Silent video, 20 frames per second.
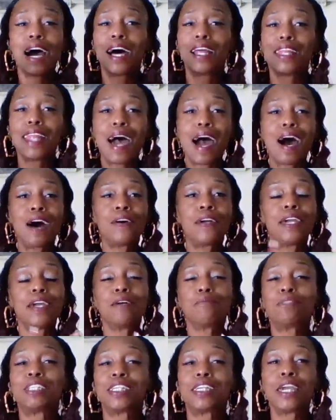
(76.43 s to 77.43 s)
Allow
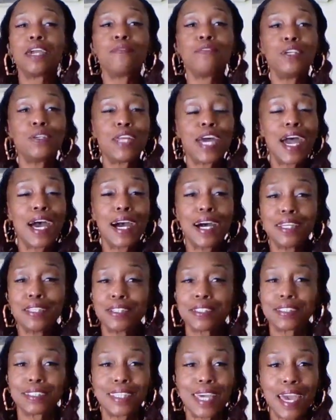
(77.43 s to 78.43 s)
him to give you that
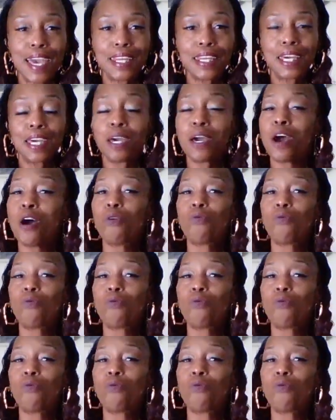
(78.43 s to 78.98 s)
understanding.